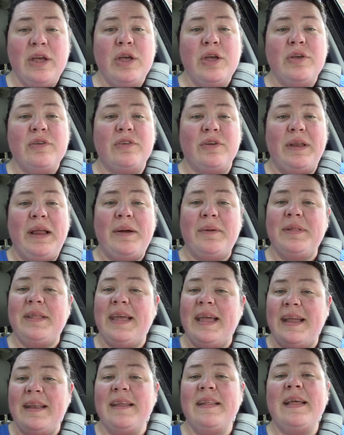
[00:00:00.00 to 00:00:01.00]
So now at
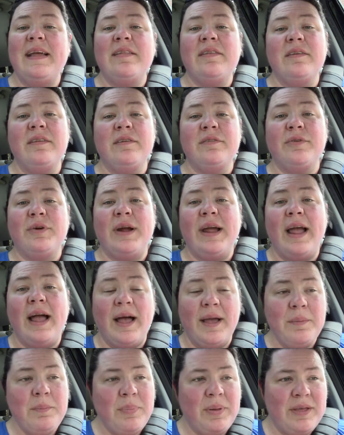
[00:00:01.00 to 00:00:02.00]
the end of that delivery,
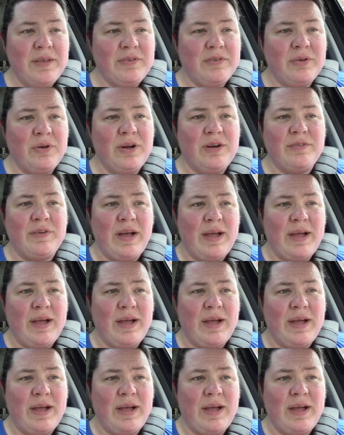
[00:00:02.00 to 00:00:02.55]
I'm pissed off,